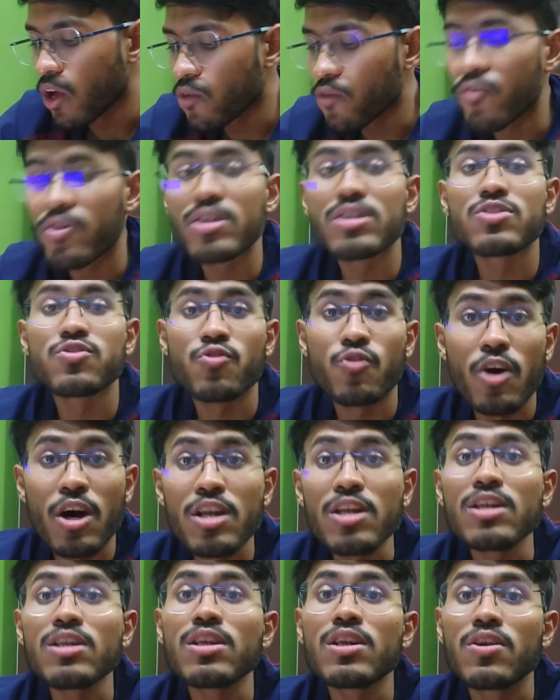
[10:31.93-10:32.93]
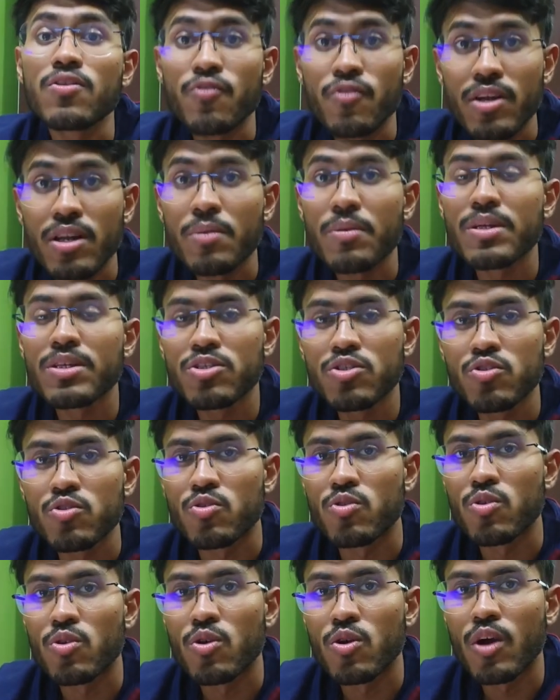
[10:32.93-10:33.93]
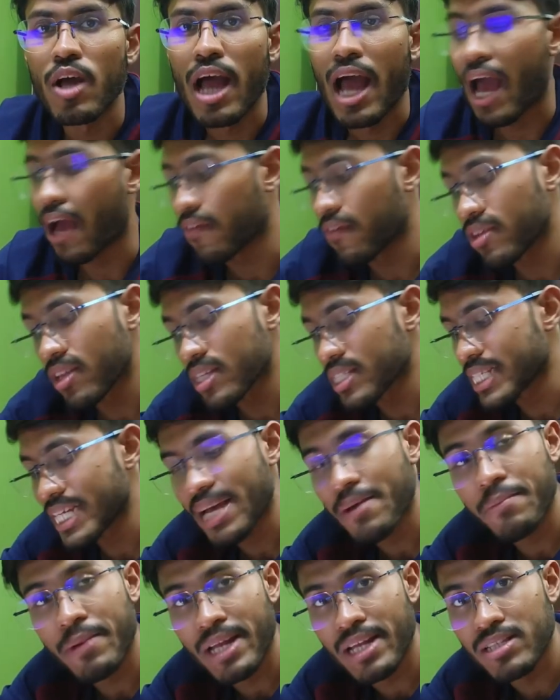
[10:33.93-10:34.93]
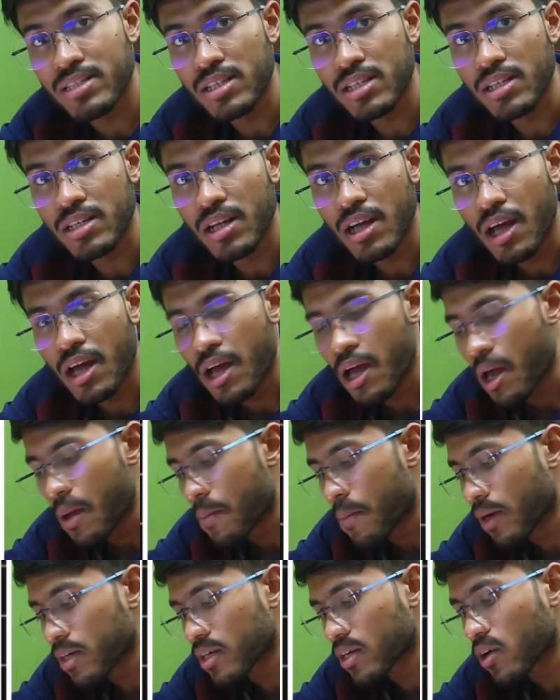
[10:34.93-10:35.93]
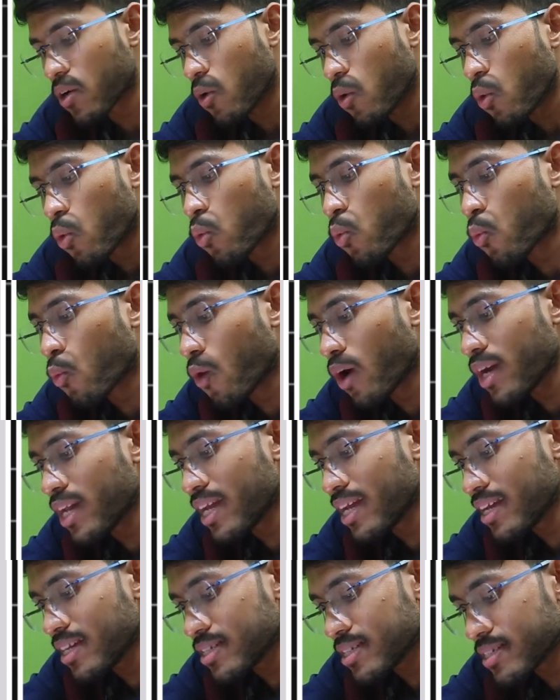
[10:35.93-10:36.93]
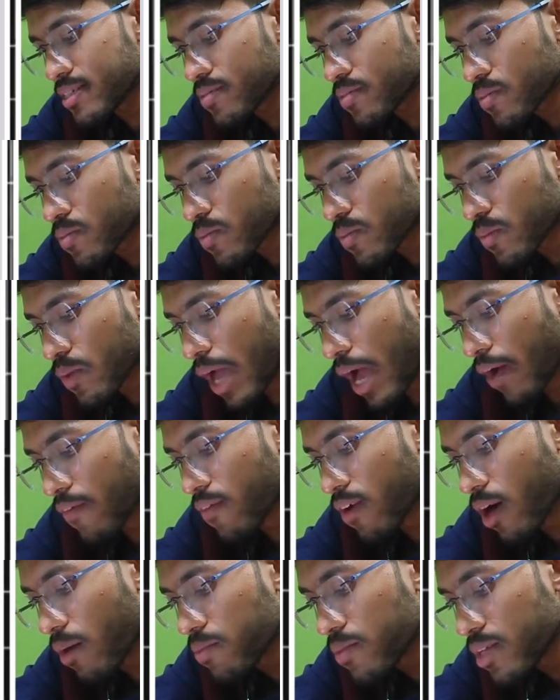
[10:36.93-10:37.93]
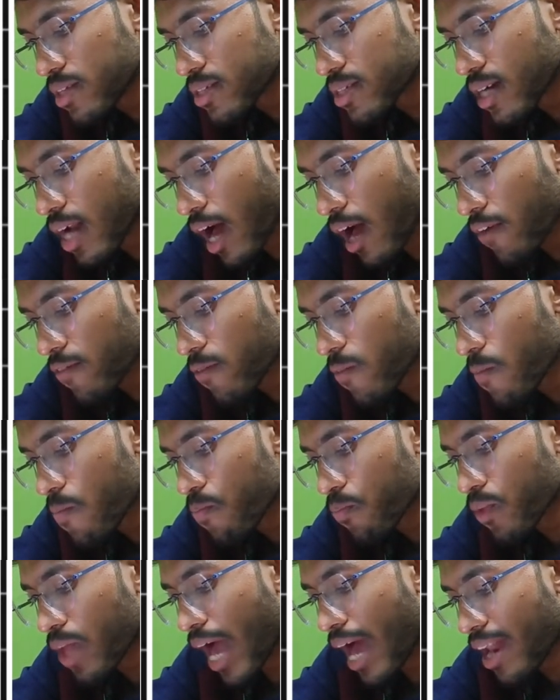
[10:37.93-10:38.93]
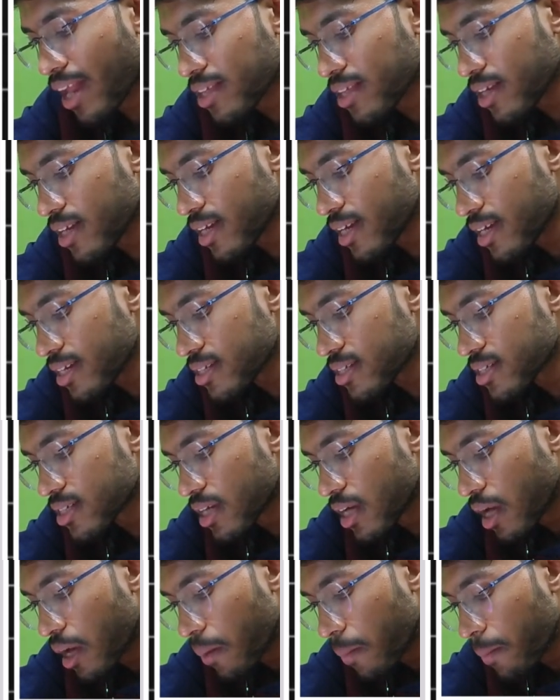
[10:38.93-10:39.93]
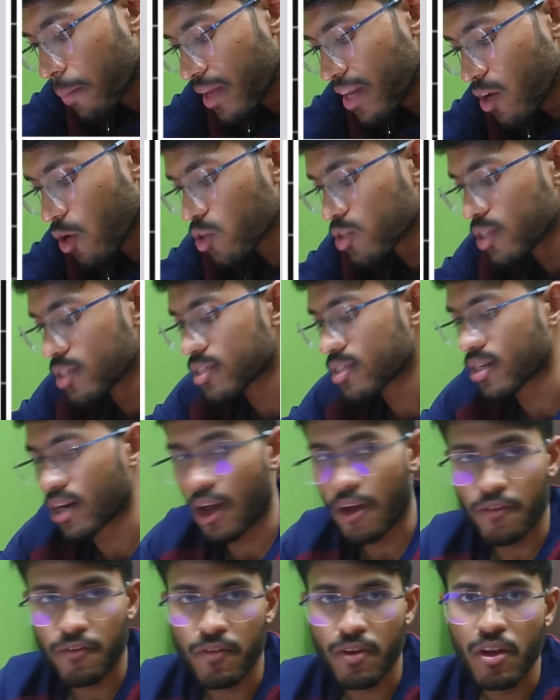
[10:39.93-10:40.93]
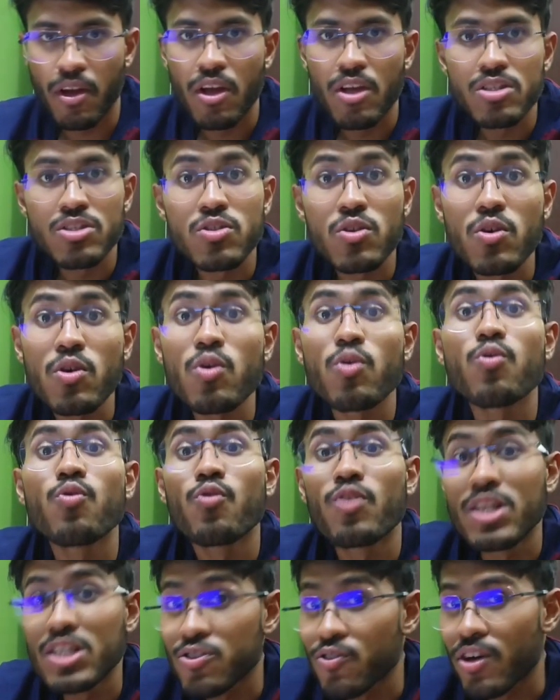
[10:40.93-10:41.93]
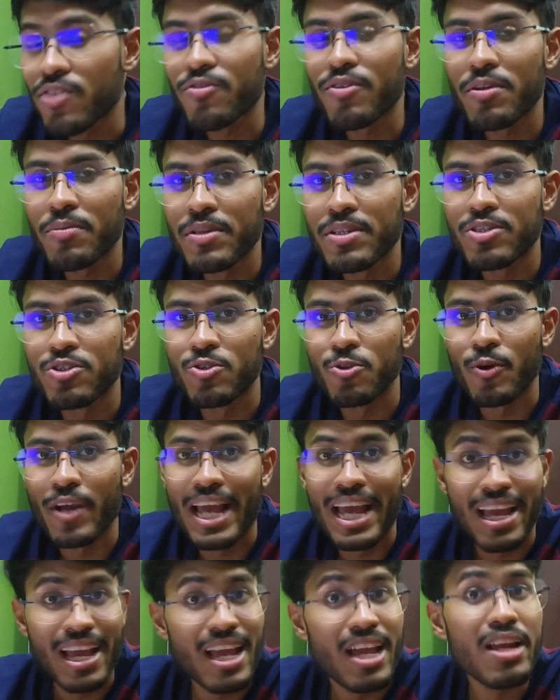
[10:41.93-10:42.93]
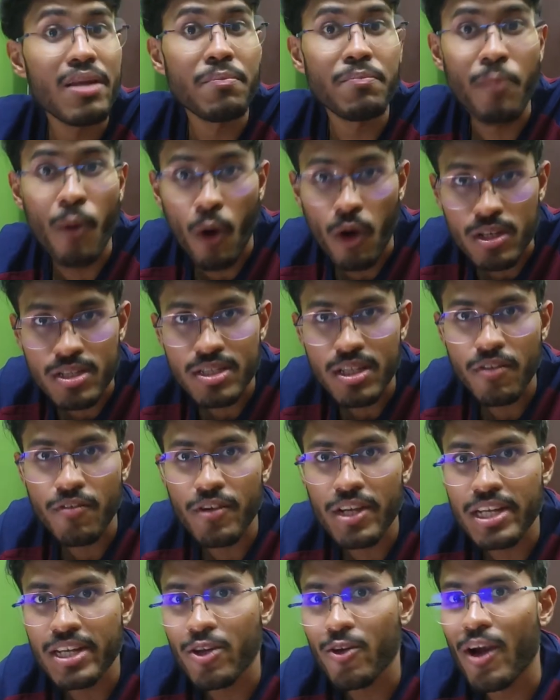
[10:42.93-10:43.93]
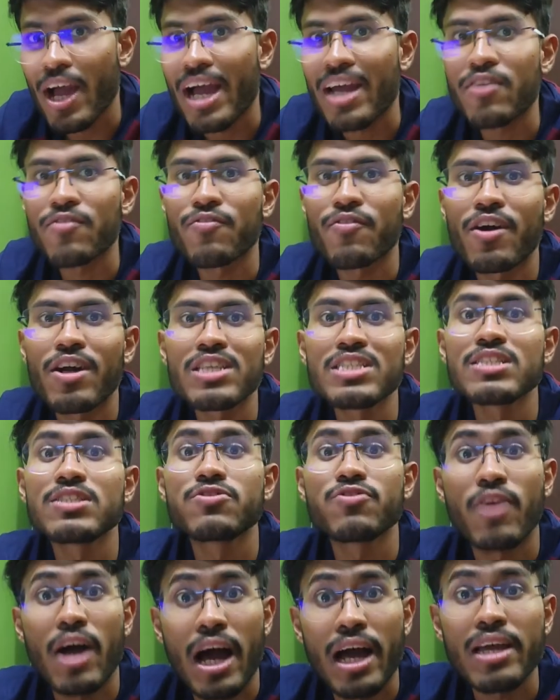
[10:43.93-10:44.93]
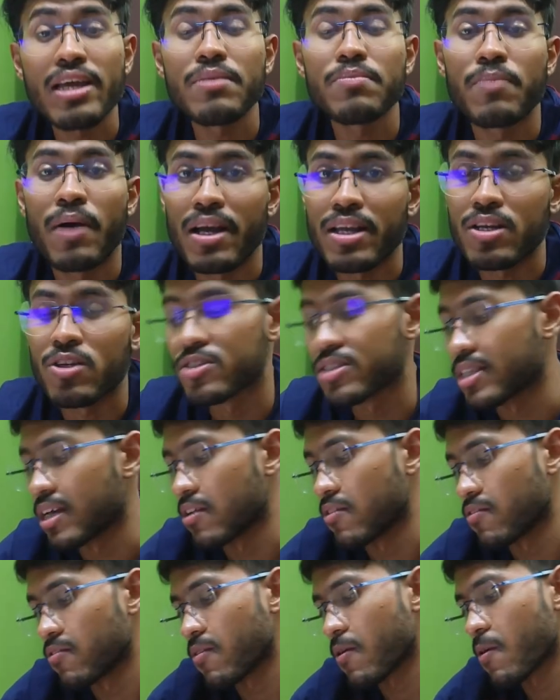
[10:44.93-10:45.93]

Which one will be true? Having the same nature, but one is above this graph, another is below this graph. So which one will be true? Again, pause the video and first try by yourself.